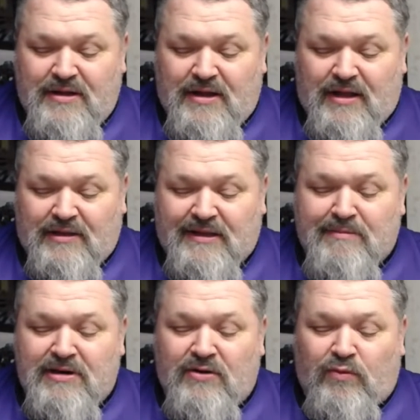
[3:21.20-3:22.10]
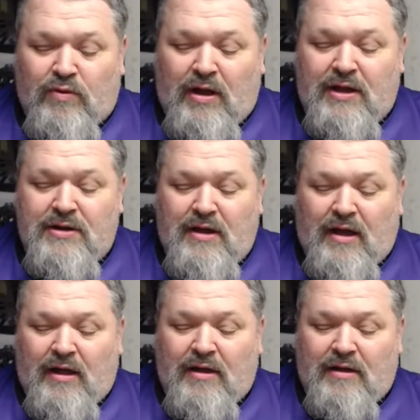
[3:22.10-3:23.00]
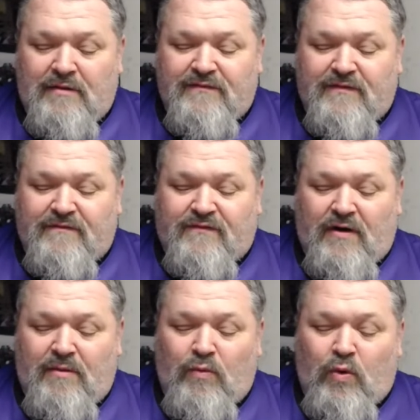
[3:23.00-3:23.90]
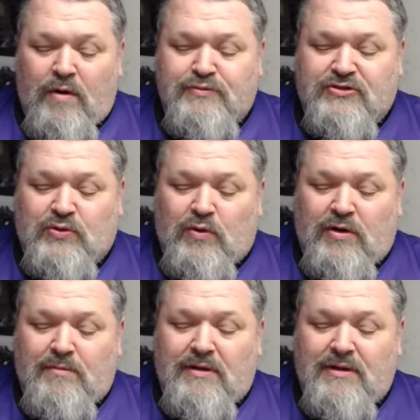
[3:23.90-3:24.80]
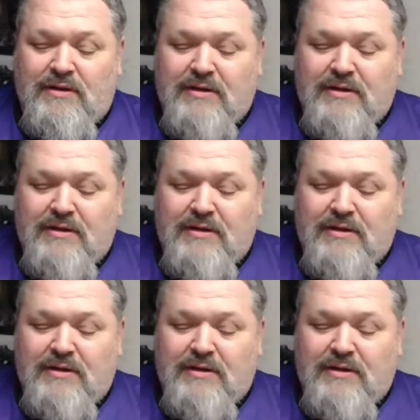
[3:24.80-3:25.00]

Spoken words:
A limited run from Warp Storm